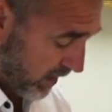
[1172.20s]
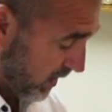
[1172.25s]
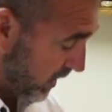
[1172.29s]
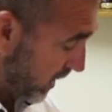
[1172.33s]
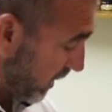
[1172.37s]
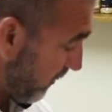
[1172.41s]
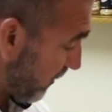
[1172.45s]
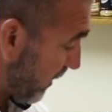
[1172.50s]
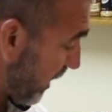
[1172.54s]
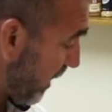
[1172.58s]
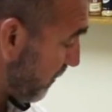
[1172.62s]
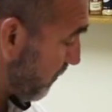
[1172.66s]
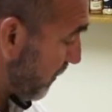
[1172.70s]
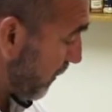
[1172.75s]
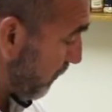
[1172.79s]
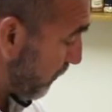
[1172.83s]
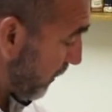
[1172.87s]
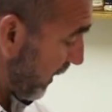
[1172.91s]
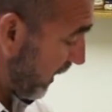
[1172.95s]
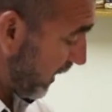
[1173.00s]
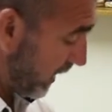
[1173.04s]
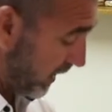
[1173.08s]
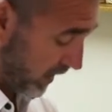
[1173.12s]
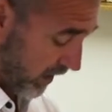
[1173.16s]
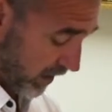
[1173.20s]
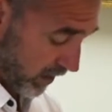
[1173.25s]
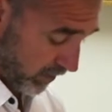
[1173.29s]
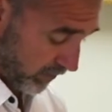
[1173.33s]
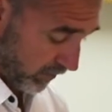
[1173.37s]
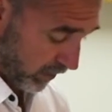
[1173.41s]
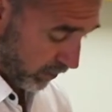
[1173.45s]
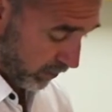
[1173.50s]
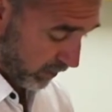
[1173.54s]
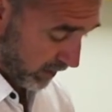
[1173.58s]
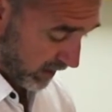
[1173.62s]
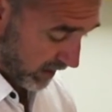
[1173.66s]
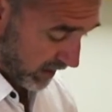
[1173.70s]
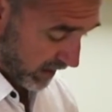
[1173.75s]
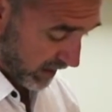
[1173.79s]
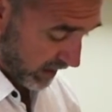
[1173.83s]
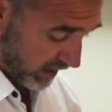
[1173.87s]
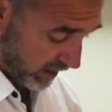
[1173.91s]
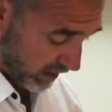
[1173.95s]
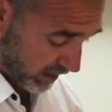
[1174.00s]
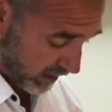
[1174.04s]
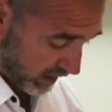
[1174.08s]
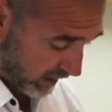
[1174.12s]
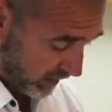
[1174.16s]
Now I've got my pan here. I've already got
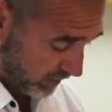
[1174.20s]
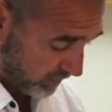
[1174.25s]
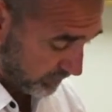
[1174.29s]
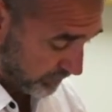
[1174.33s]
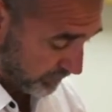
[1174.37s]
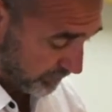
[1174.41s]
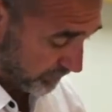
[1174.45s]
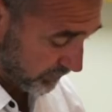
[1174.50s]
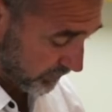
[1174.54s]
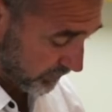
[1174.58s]
it hot.